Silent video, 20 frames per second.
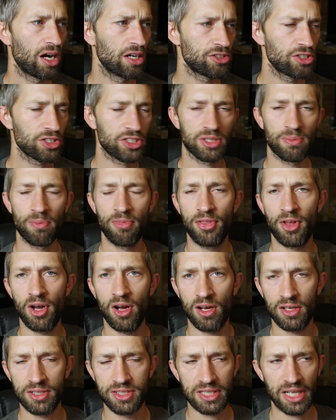Just some
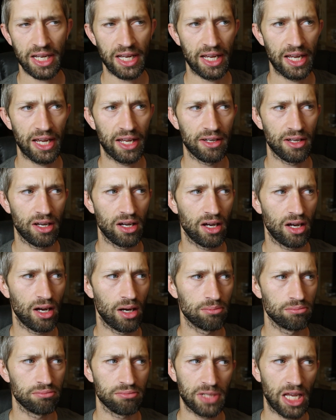thoughts, and
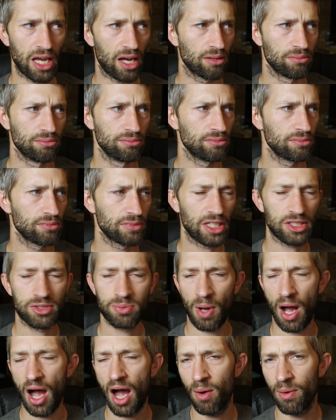yeah, that's
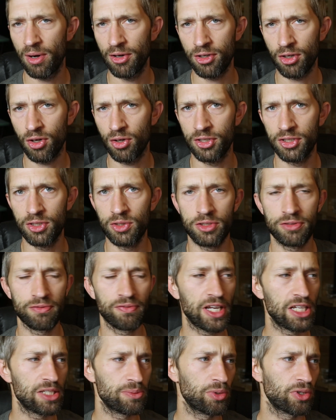how you're gonna use
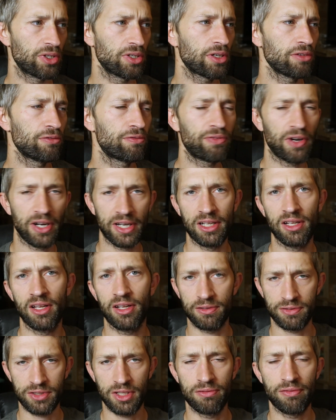Facebook. You can find a
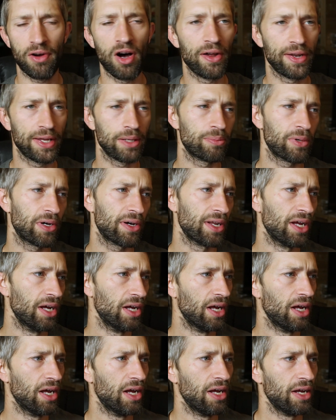lot of stuff on it, but
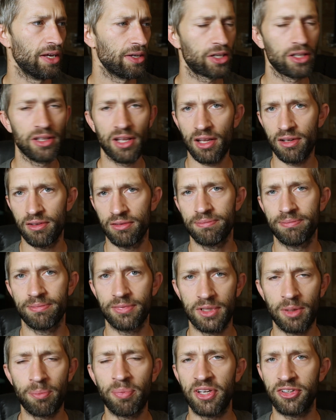you can
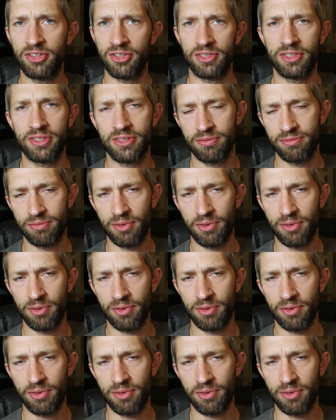the pictures.